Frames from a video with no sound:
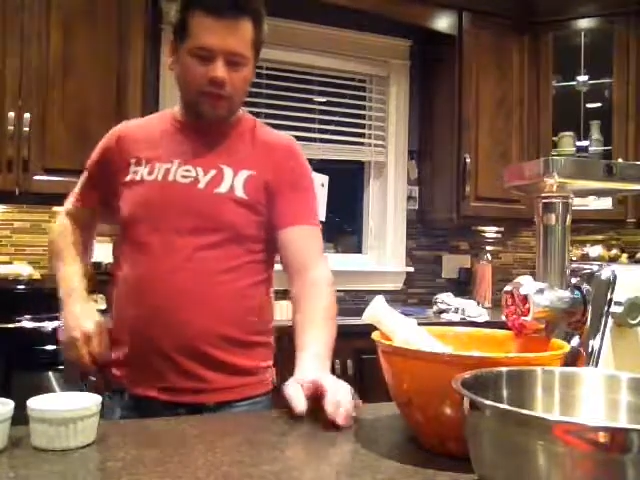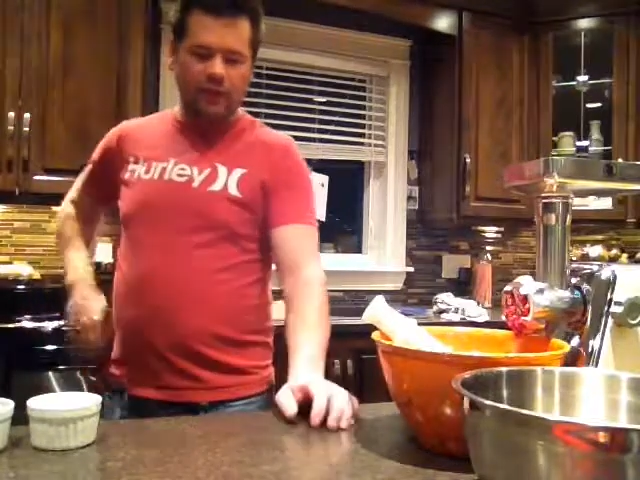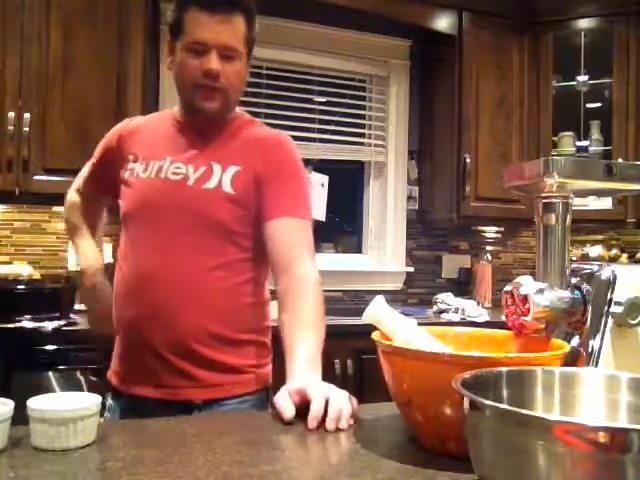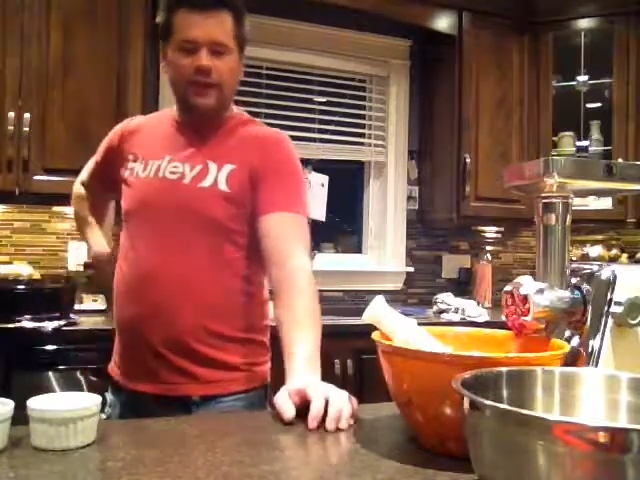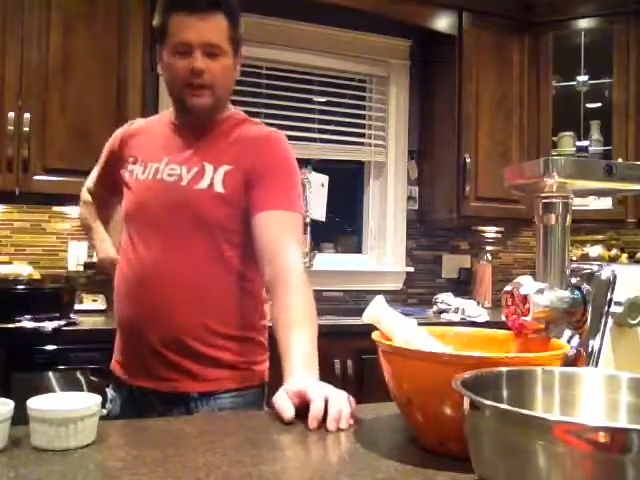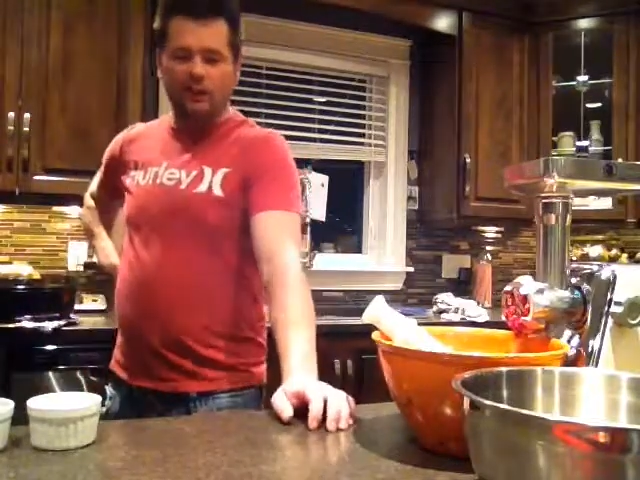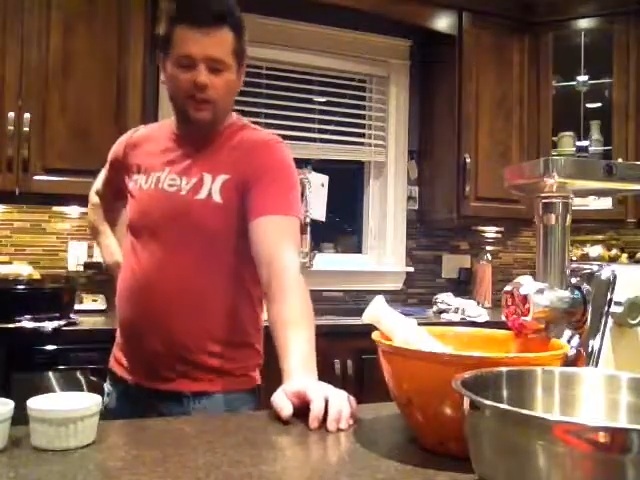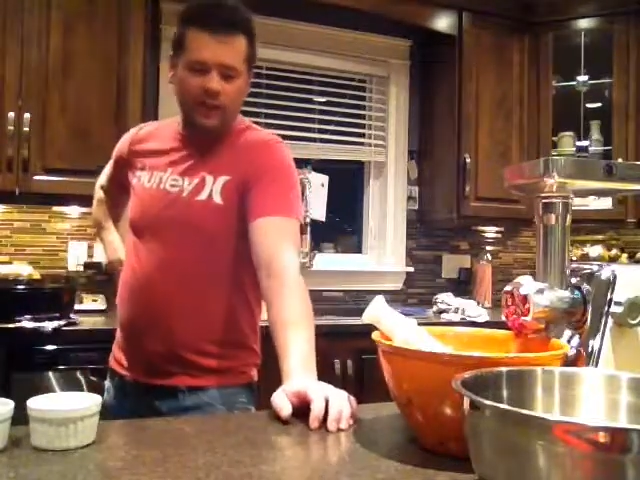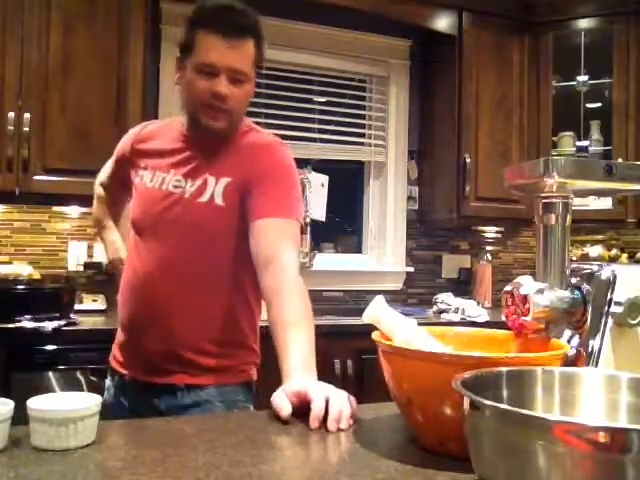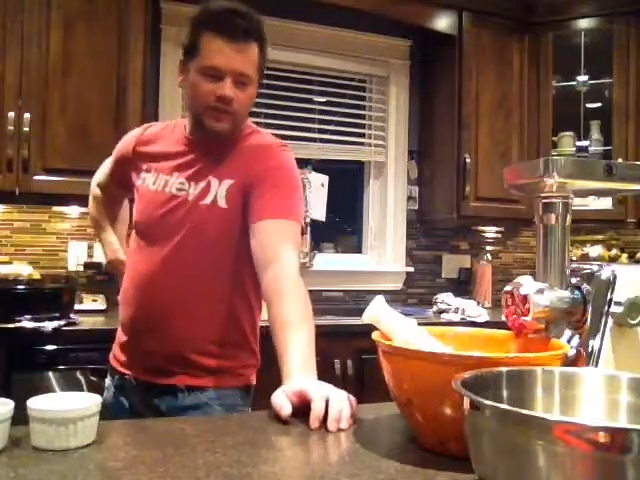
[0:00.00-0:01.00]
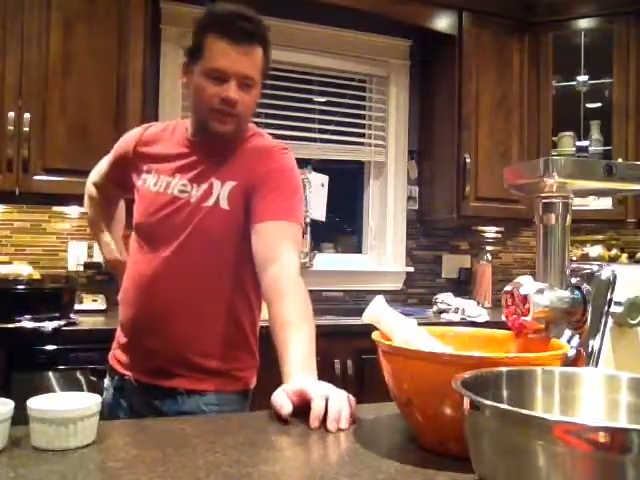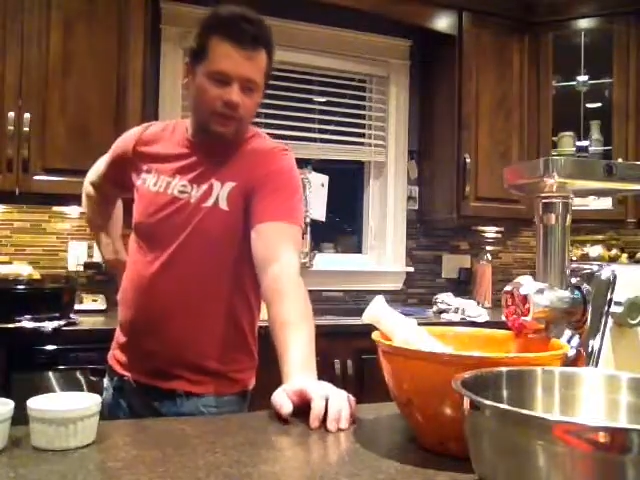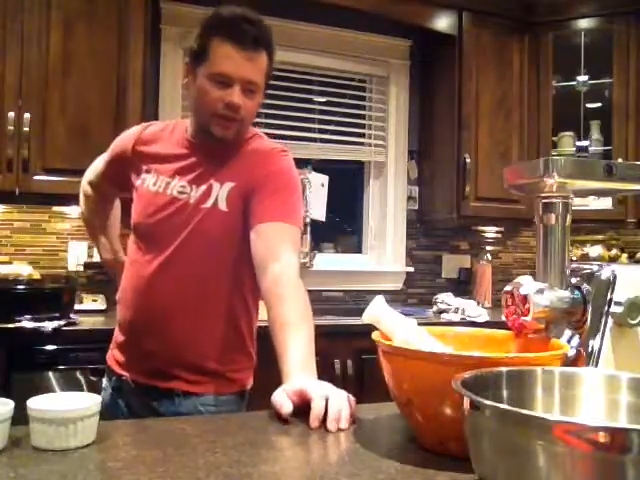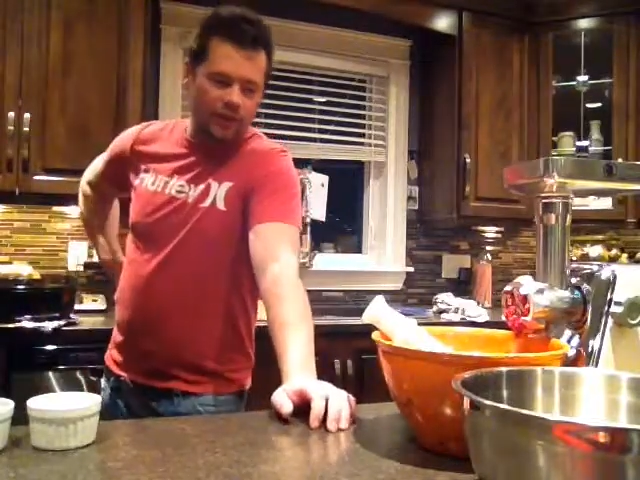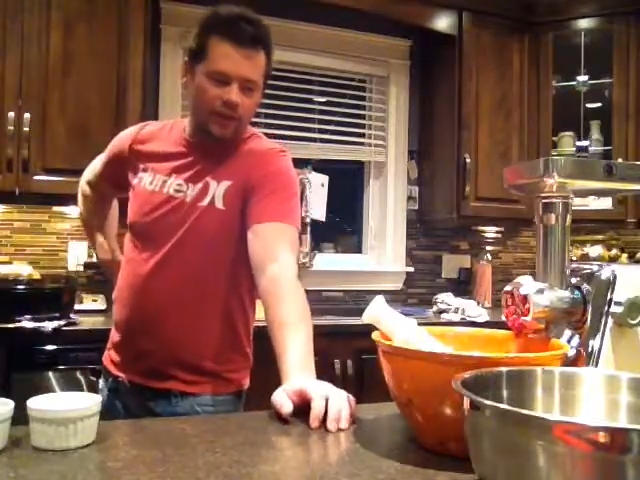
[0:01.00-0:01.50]
the grain or against the
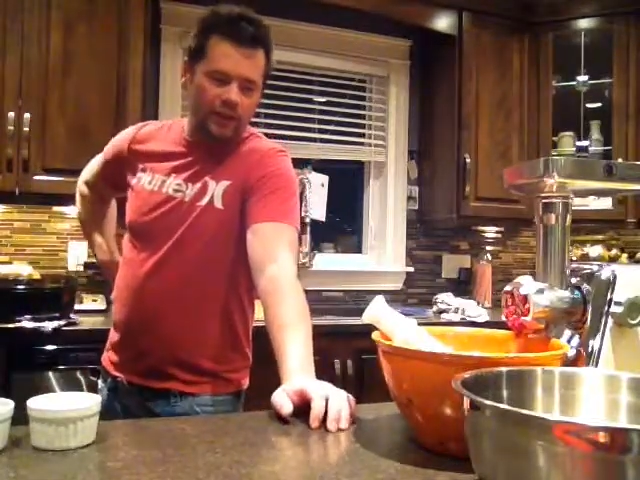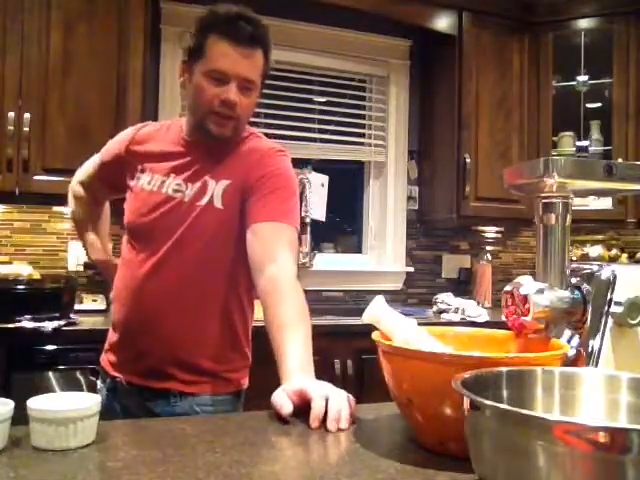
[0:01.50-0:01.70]
grain,